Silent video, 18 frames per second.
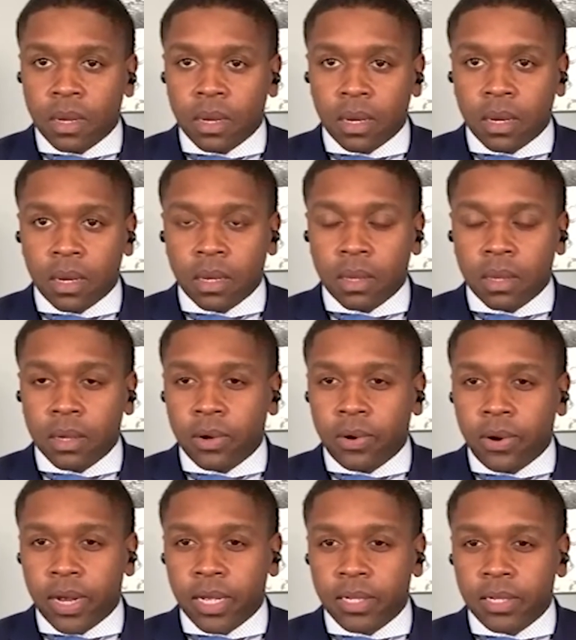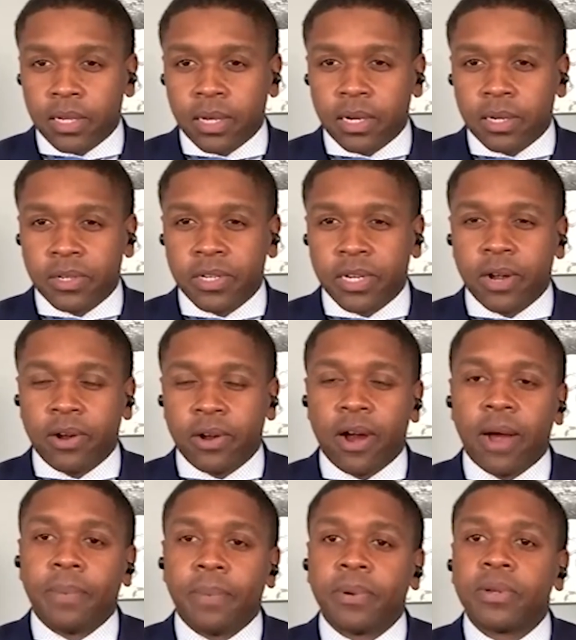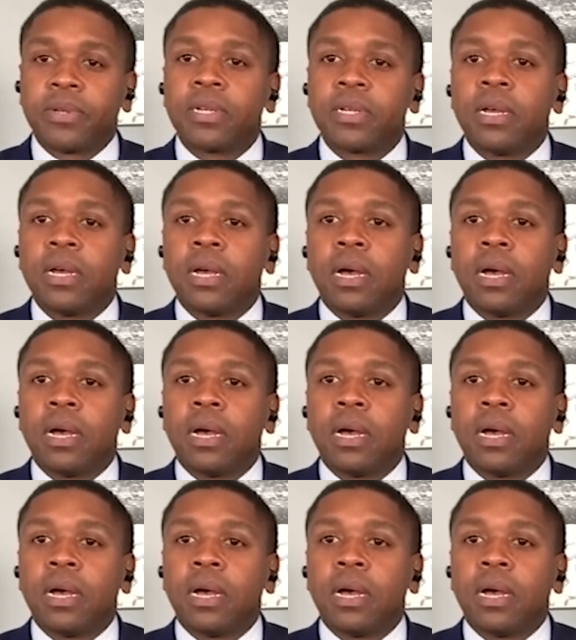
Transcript: the grandson of sharecroppers,